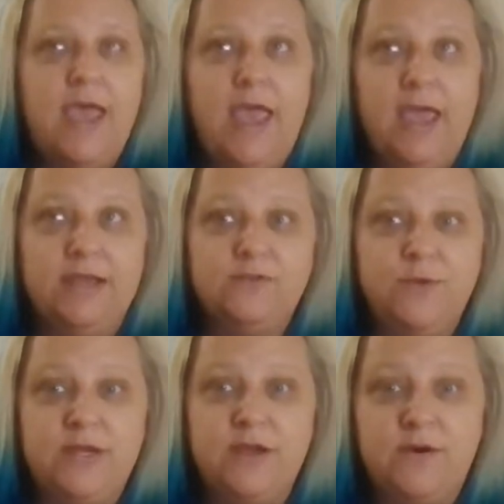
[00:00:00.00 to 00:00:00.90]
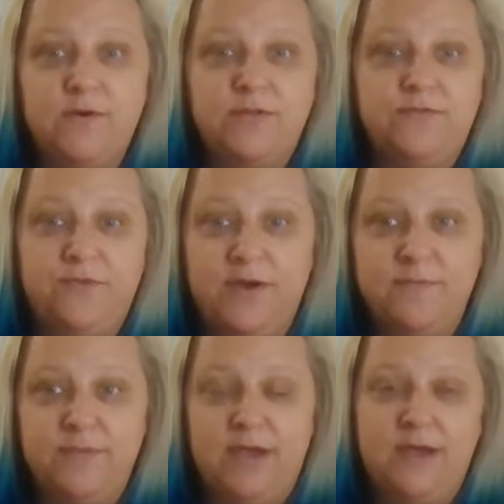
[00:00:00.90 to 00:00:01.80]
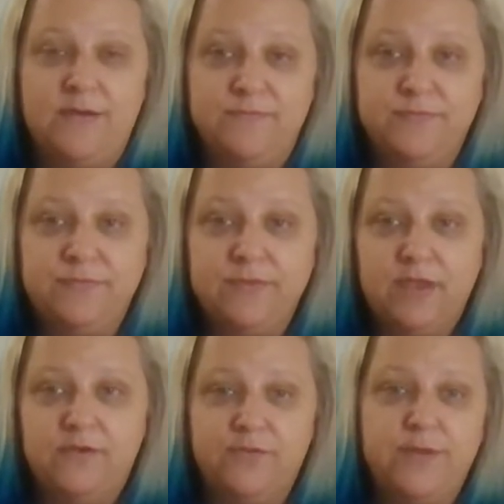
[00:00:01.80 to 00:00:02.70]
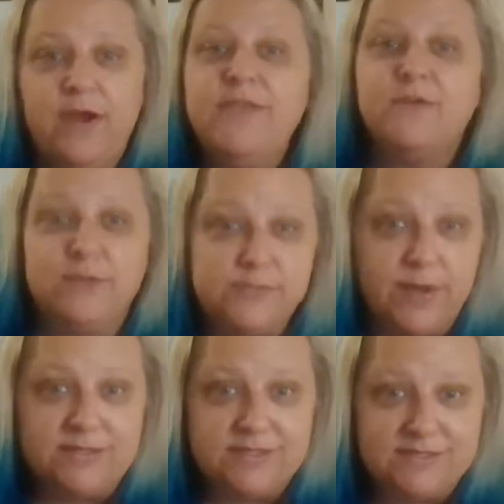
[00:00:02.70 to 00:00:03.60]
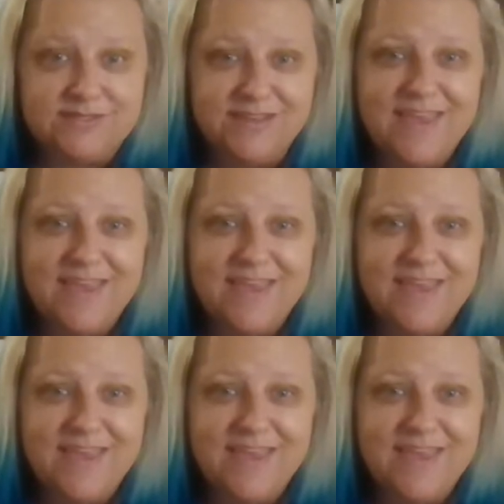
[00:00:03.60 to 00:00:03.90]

And we know from their other responses